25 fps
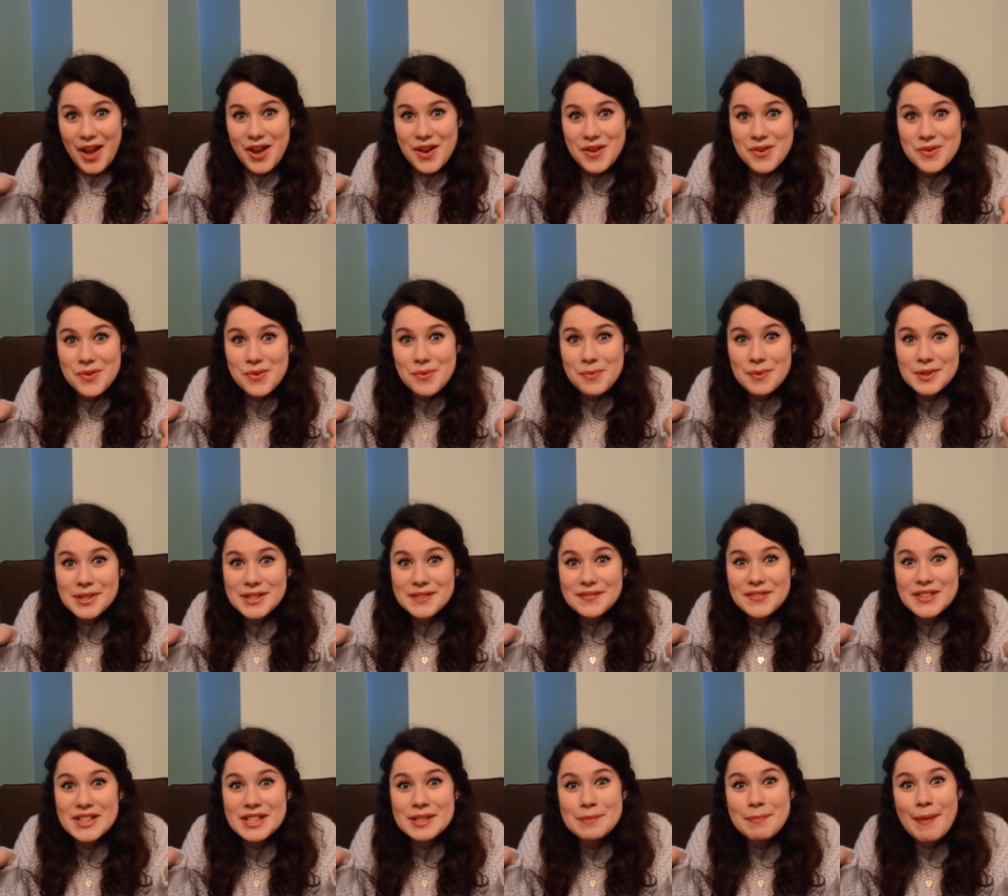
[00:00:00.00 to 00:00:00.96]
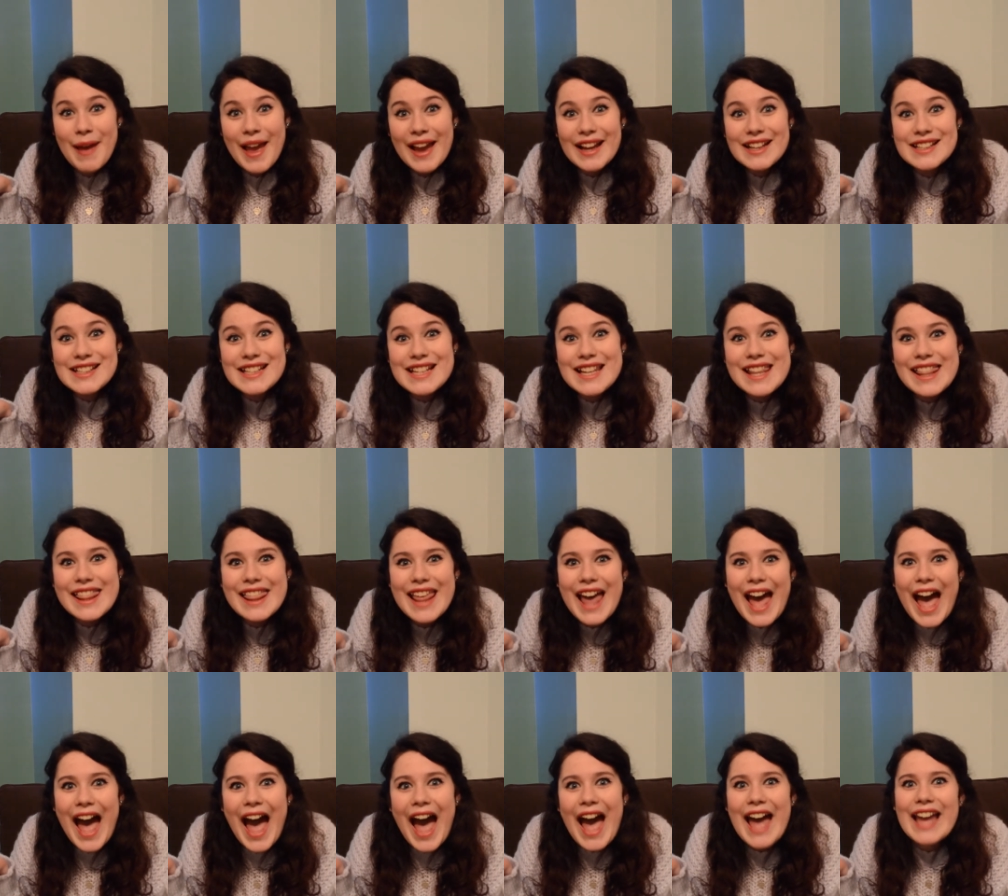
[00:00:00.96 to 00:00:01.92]
Who would have expected
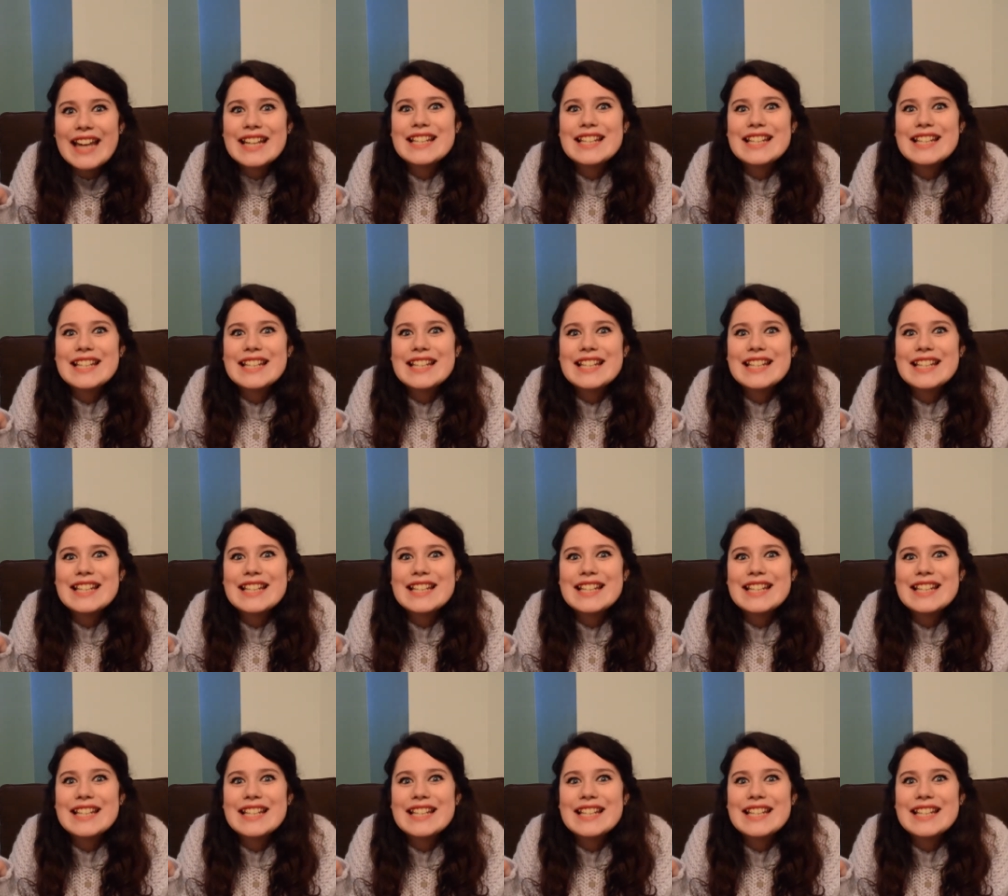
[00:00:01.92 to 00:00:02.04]
that?